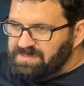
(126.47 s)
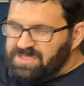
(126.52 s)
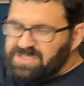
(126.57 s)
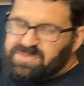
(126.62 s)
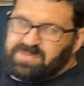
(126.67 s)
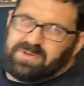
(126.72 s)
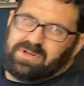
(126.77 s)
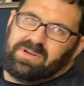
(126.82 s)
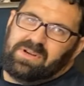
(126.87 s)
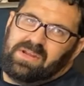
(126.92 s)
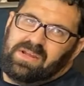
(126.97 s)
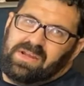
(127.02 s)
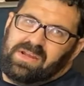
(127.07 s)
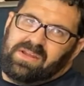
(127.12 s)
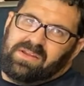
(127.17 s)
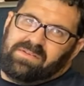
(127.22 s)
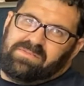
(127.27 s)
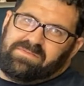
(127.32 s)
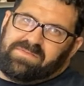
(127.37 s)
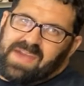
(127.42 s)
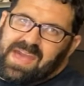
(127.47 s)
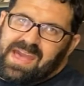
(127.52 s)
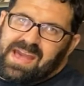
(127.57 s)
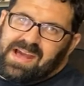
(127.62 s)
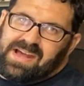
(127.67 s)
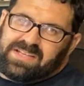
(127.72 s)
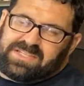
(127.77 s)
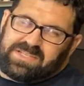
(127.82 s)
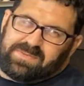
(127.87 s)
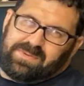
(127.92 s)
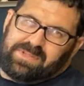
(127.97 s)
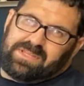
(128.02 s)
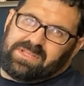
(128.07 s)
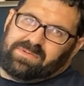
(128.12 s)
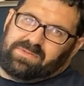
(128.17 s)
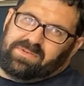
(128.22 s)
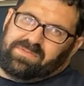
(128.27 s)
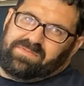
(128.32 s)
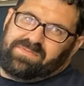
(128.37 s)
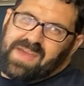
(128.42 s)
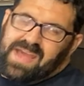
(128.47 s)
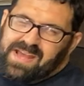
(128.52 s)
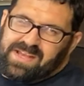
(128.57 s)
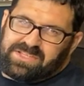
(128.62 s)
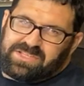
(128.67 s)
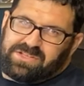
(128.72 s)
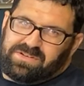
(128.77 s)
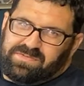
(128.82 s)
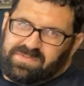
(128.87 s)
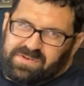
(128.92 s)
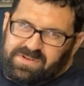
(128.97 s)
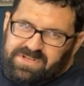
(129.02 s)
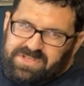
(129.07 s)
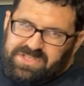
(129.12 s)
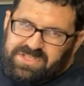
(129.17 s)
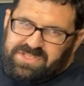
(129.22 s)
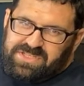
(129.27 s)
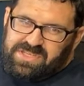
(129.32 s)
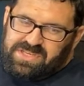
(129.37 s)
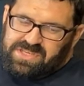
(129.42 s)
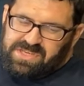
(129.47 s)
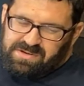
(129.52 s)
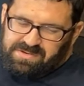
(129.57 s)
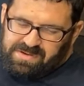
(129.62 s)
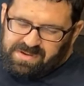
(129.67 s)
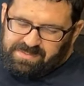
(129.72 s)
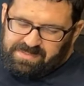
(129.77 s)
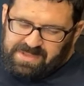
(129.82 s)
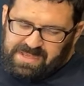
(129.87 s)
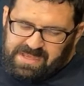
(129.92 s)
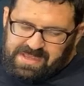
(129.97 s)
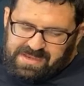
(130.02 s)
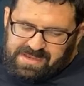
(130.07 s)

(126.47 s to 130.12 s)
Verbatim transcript: which were fast, but there were faster versions in Europe.